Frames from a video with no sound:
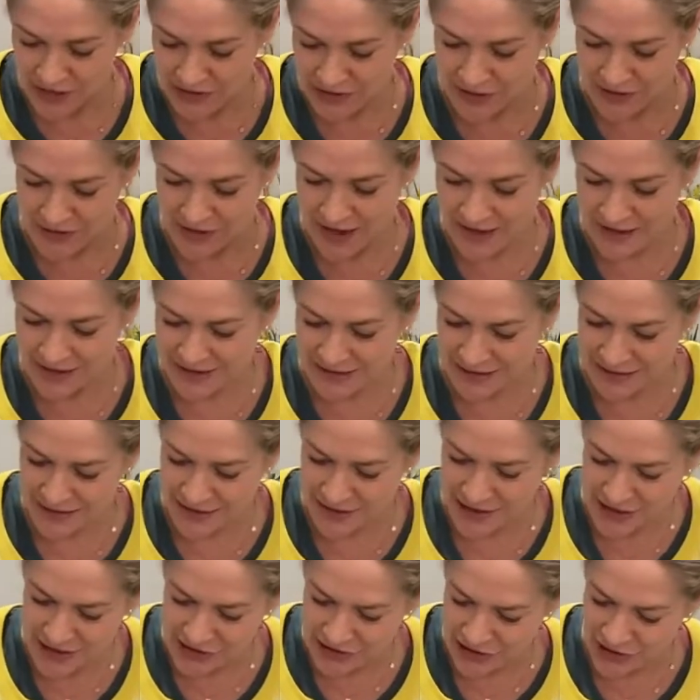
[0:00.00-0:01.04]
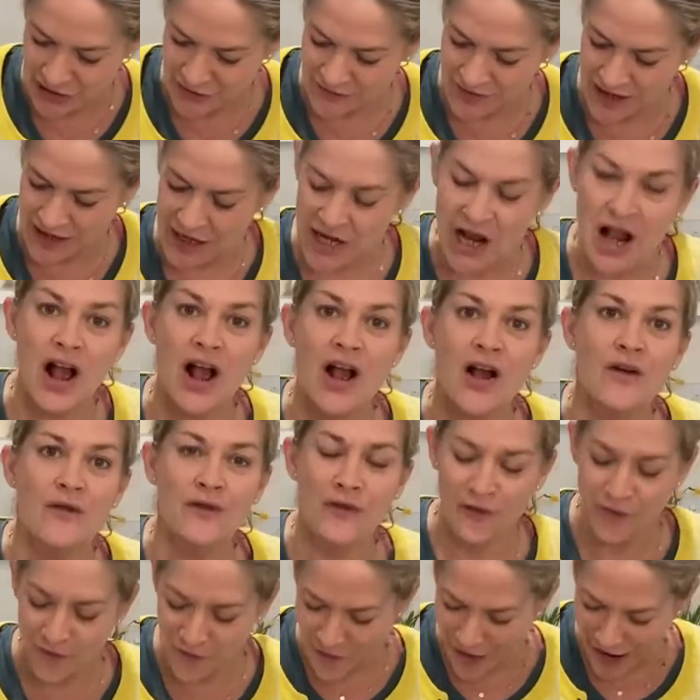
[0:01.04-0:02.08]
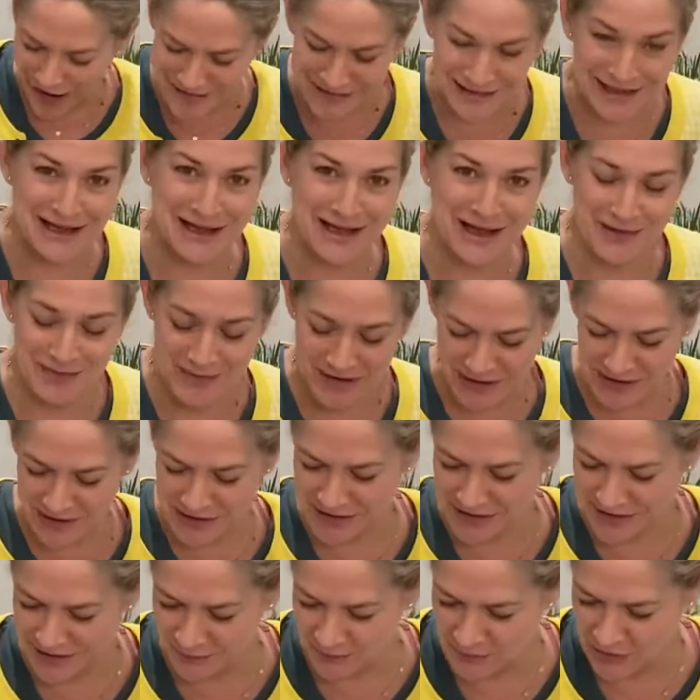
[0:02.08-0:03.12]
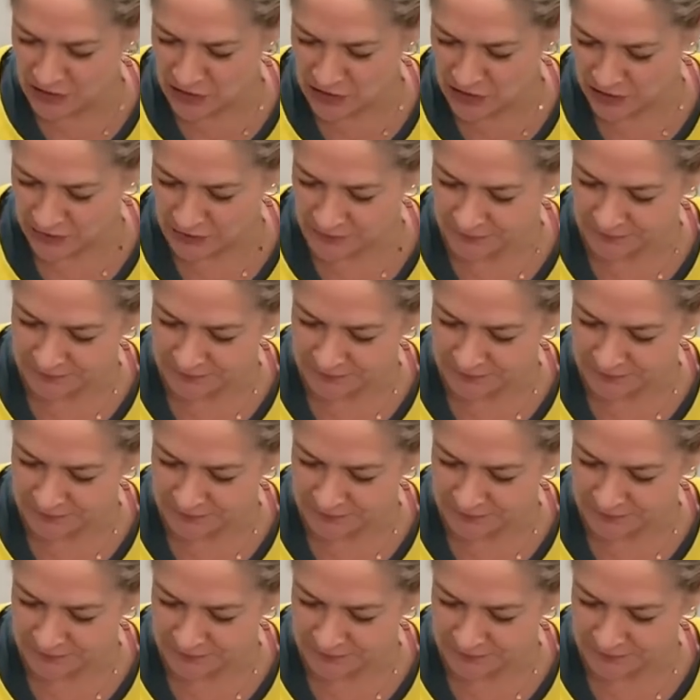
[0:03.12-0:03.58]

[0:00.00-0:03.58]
So that's it. Sort of like frighten them into submission,